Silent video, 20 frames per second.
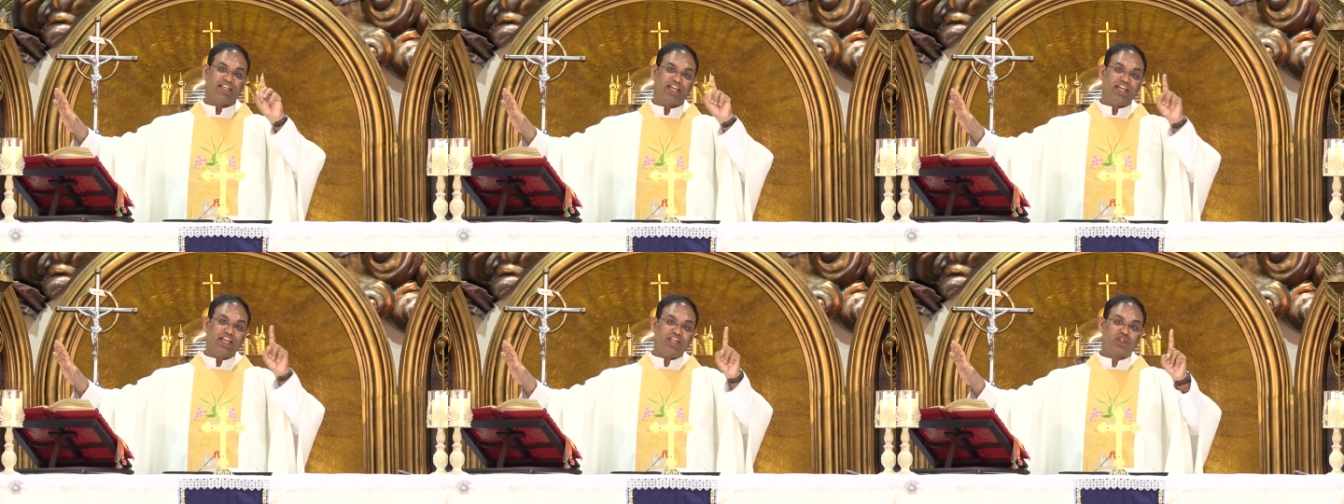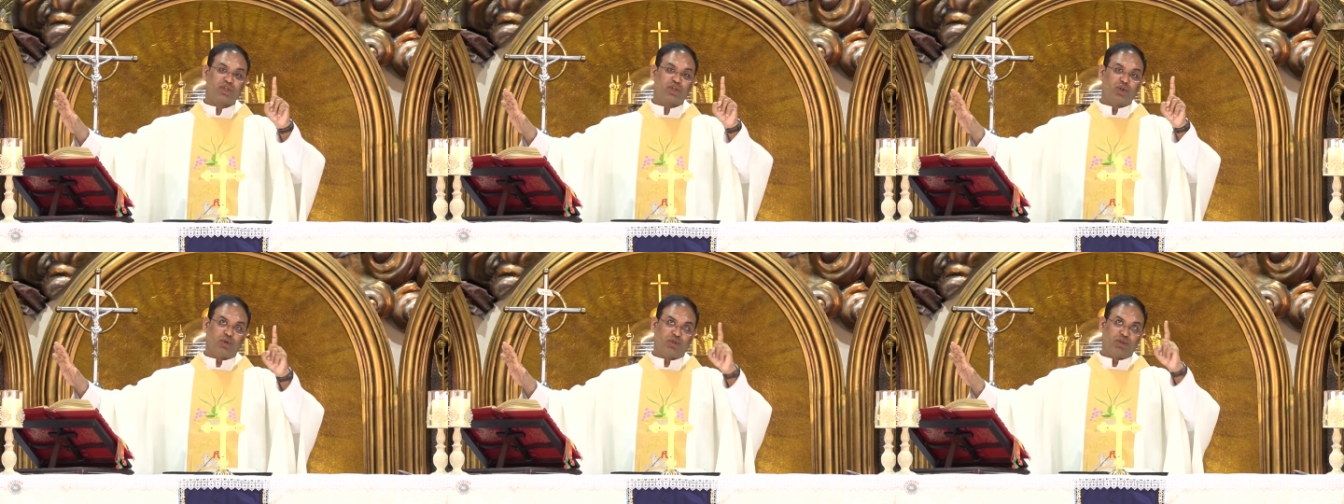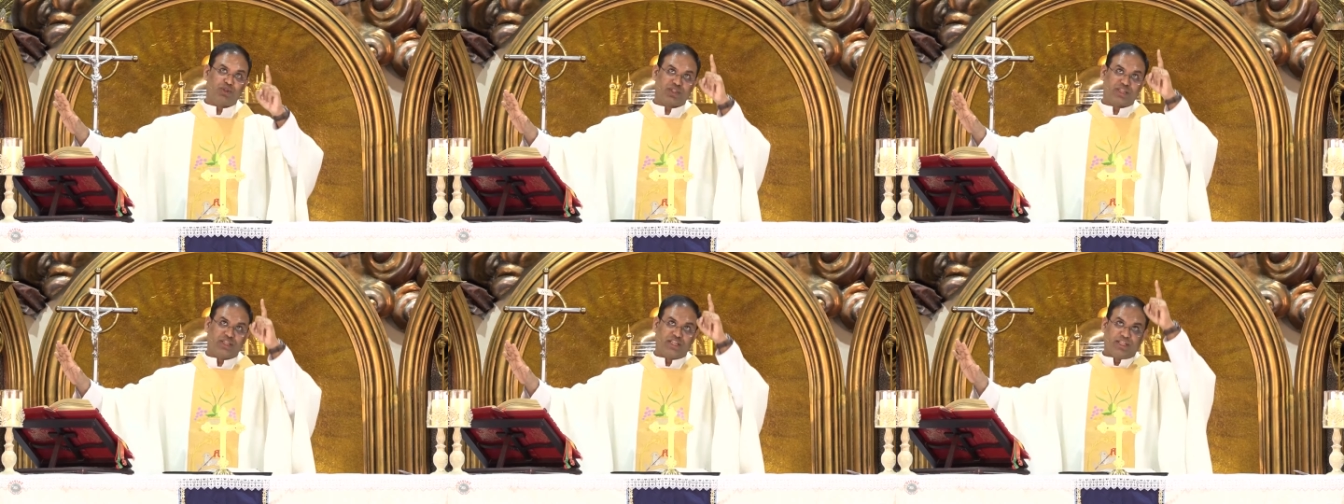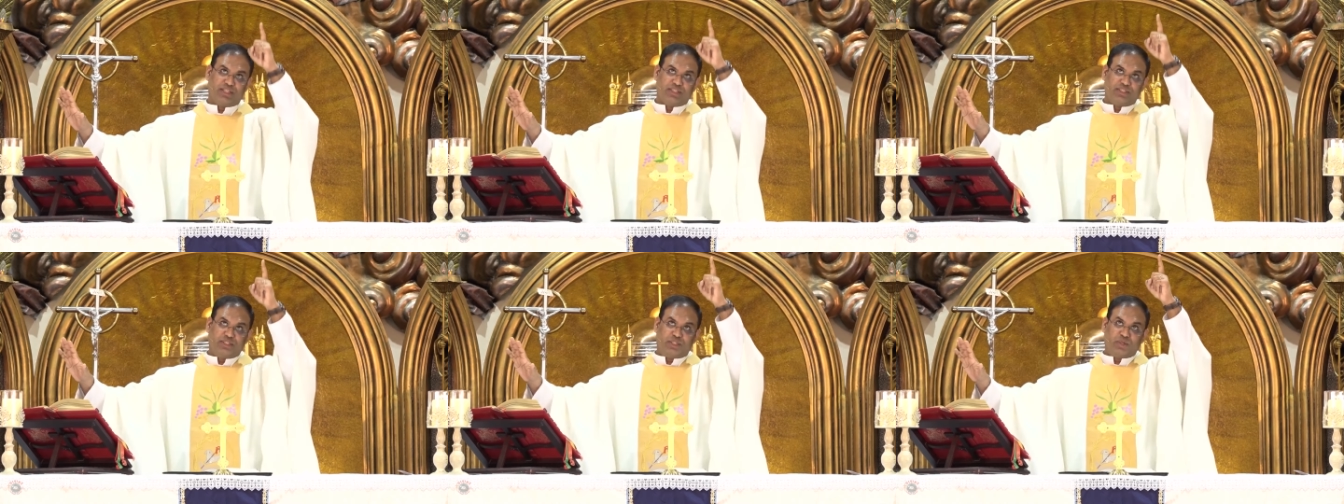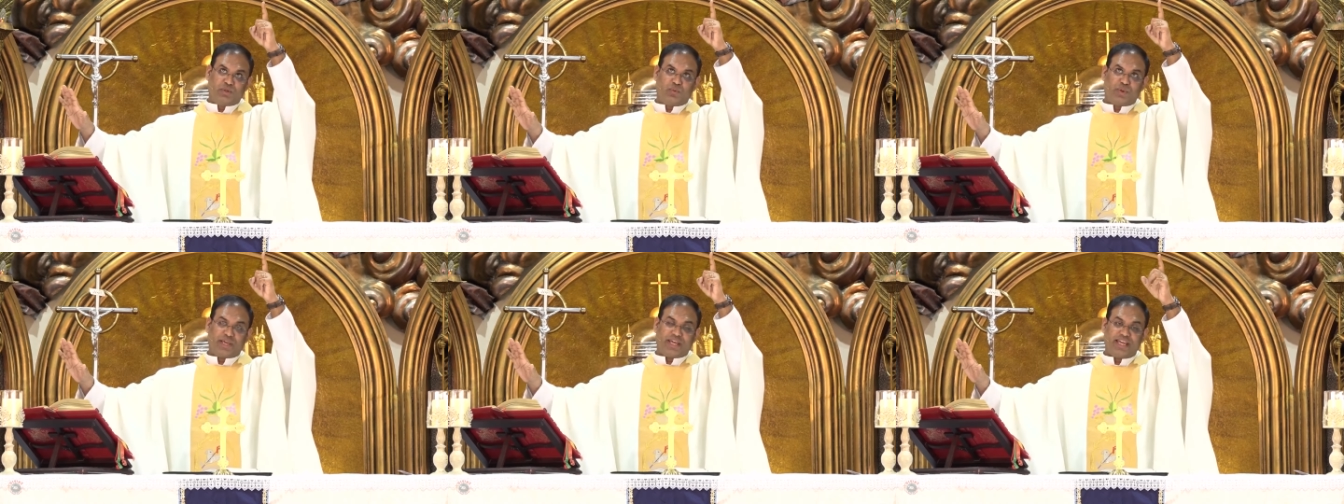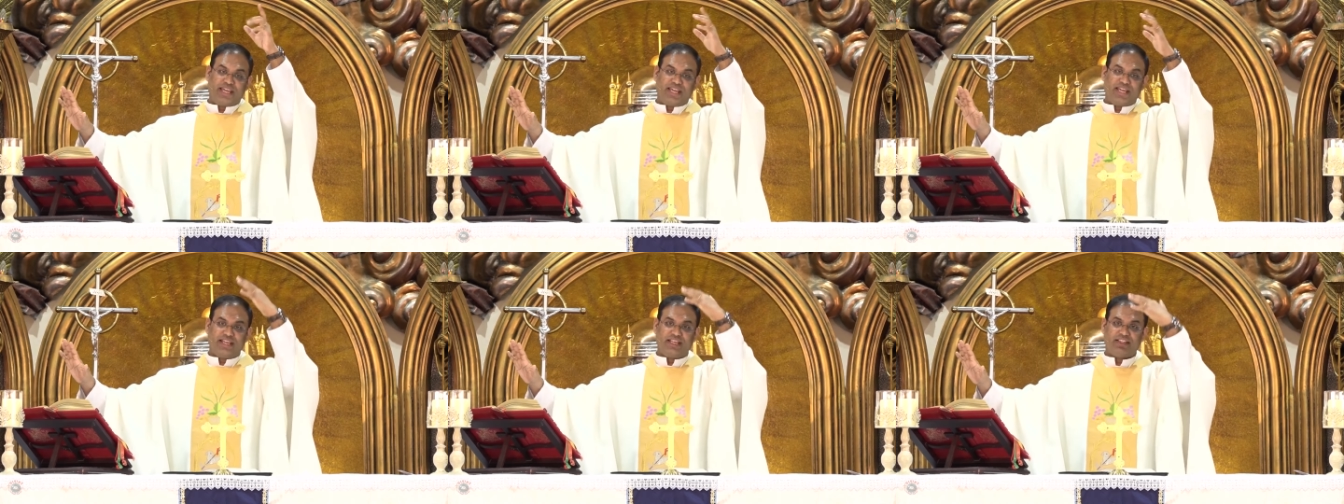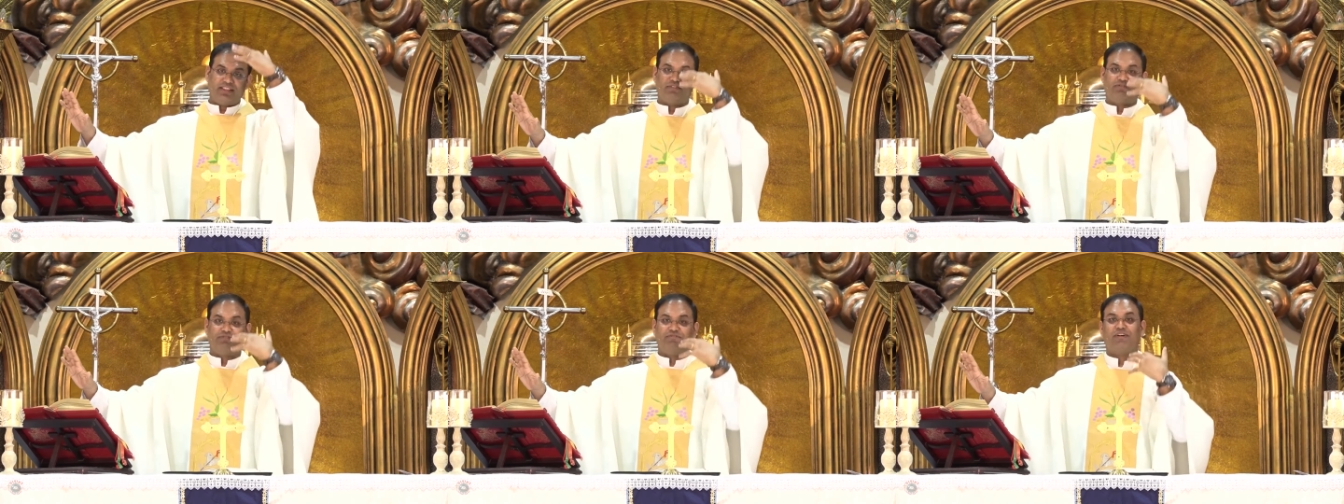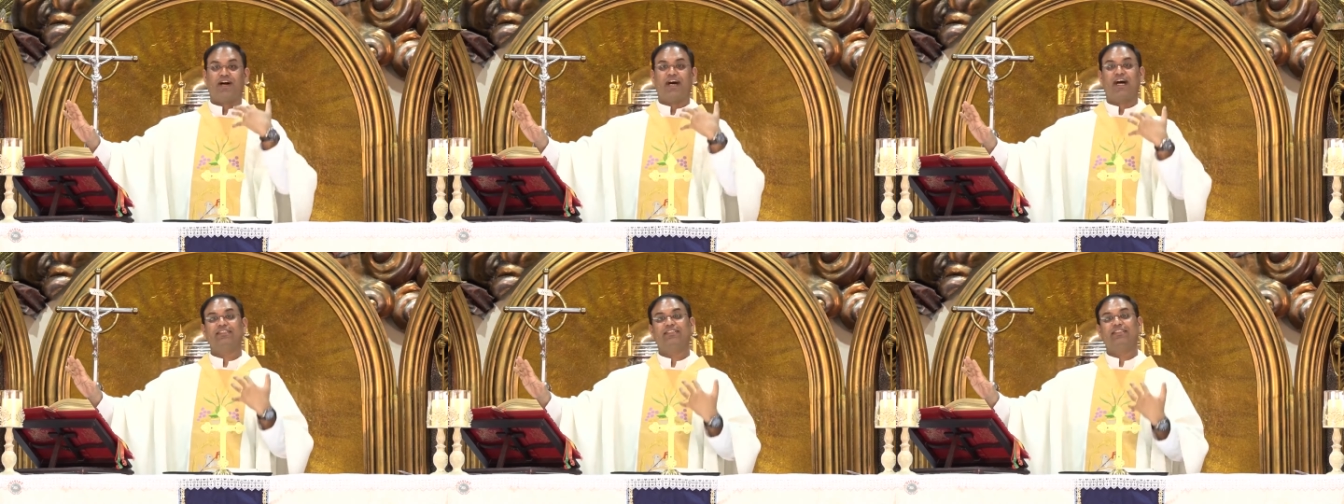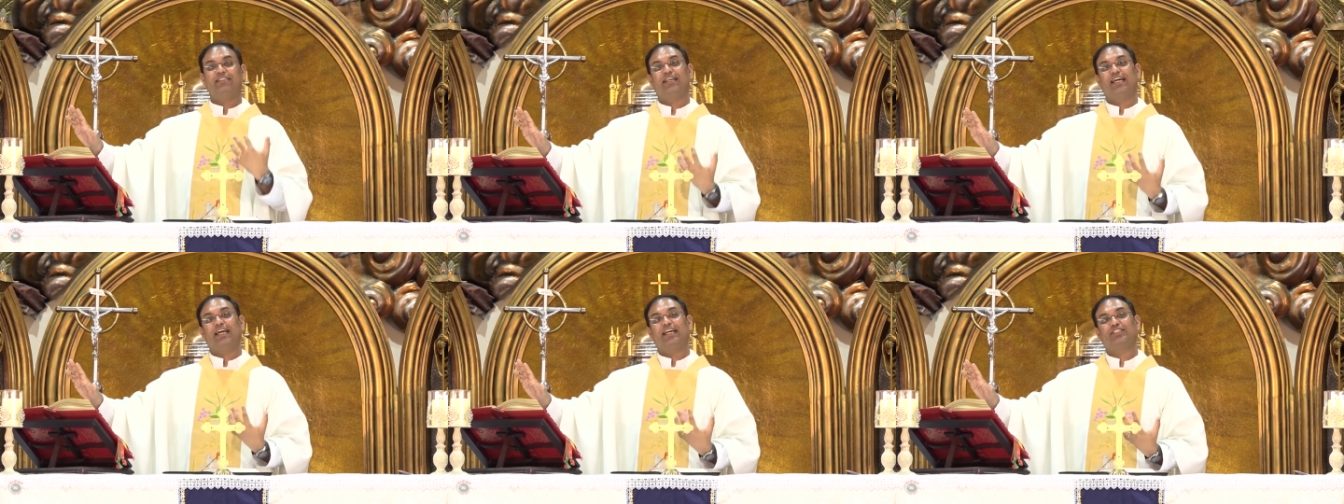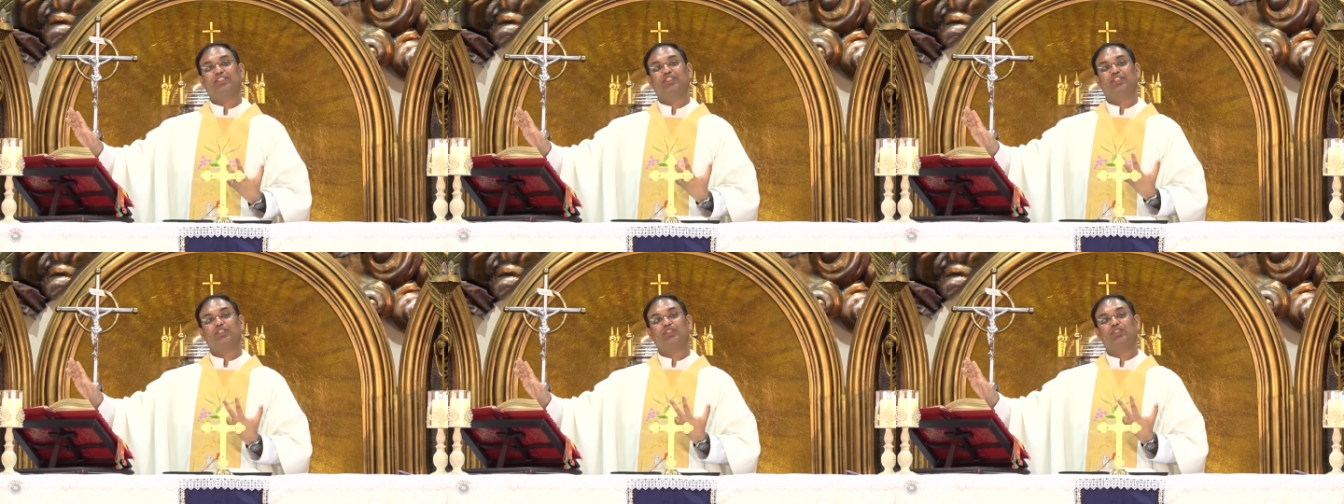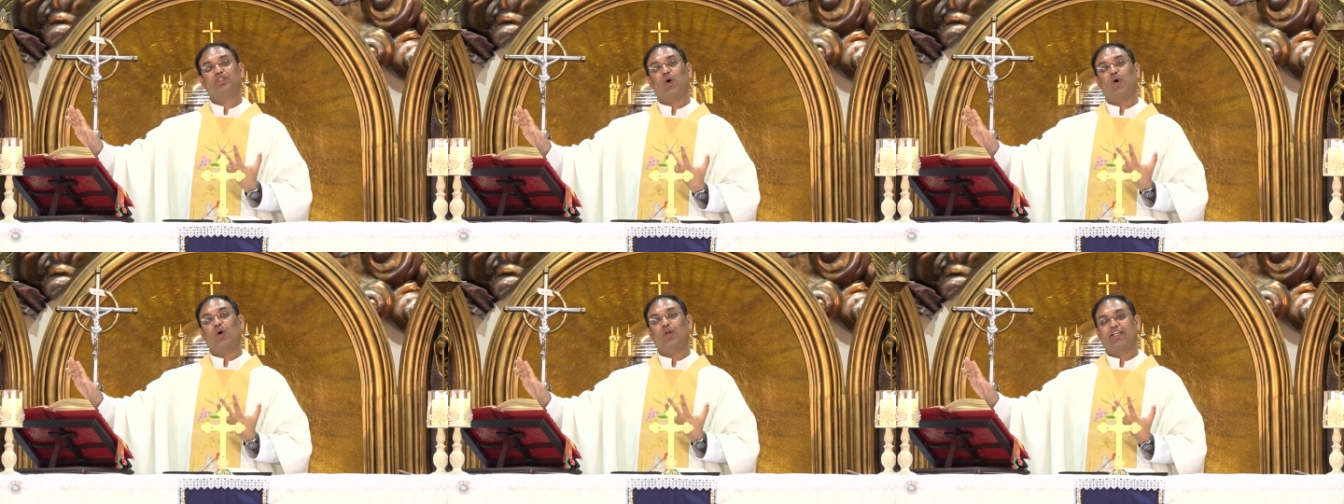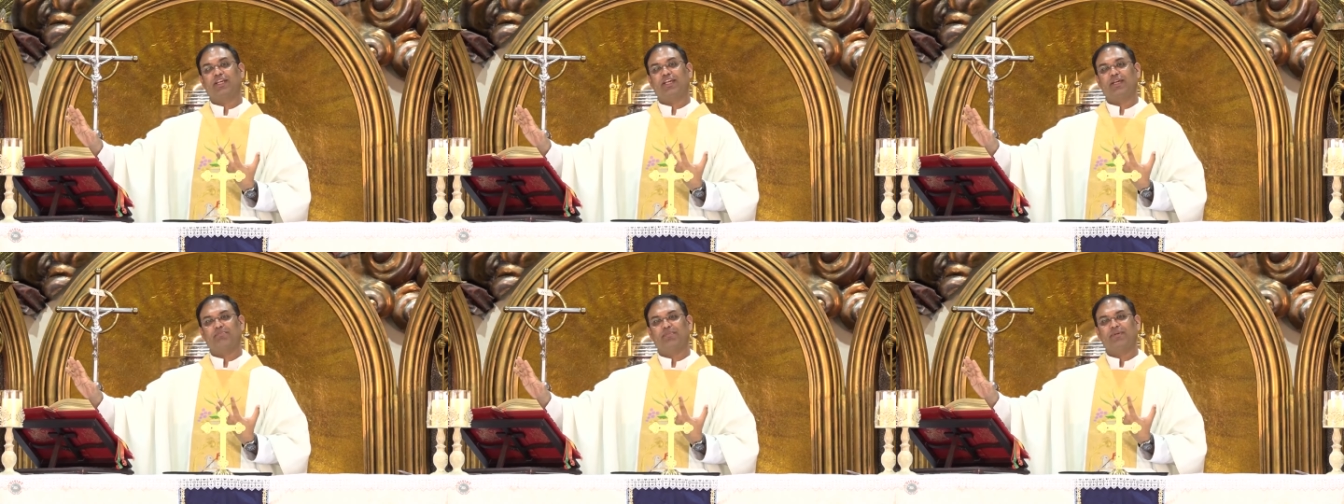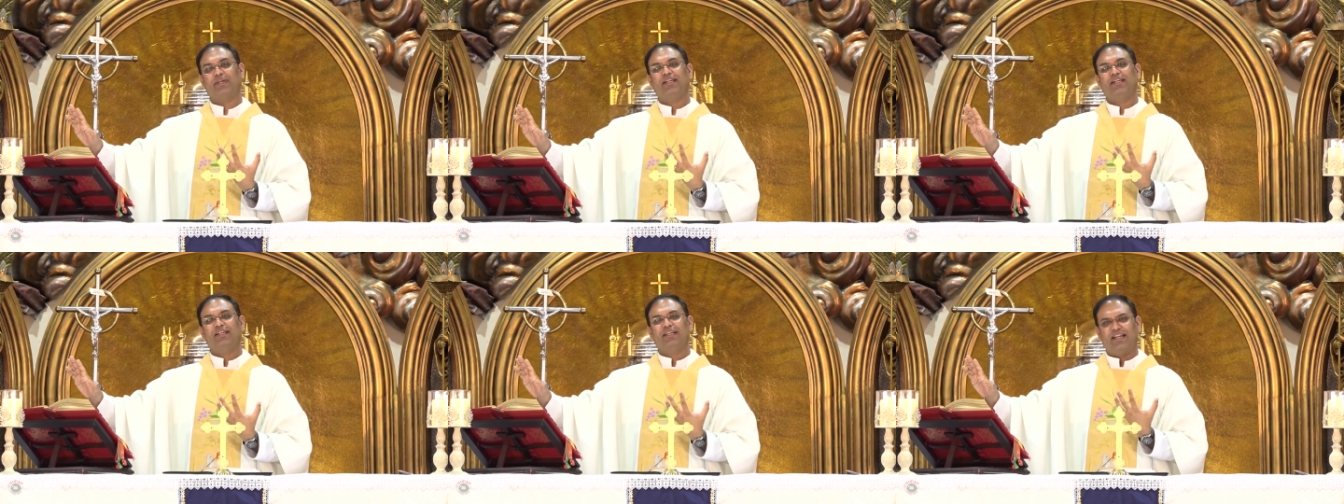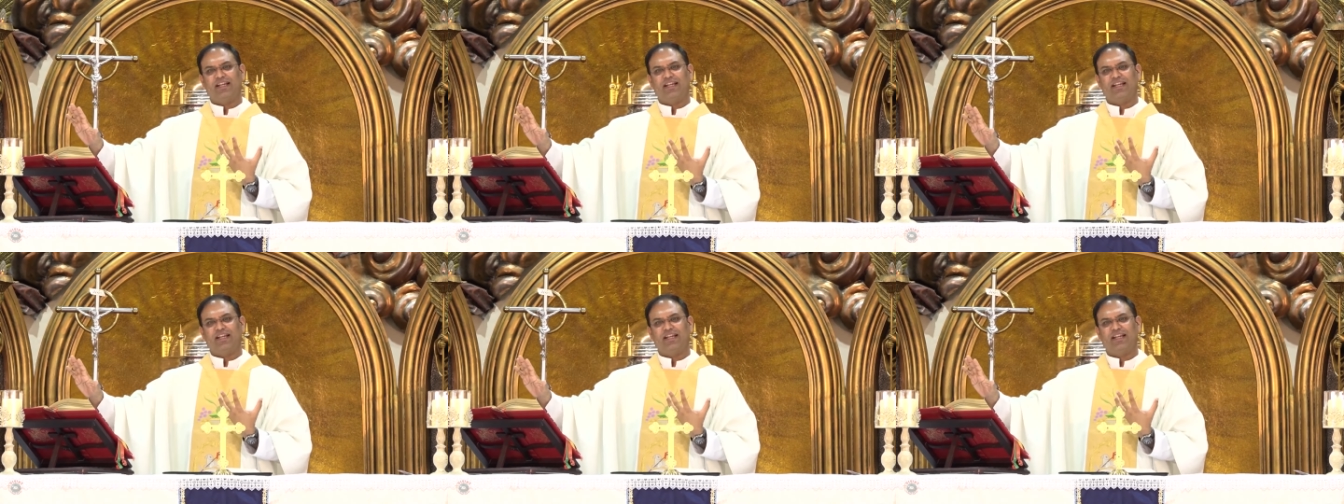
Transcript: He chose the way the Father has told him.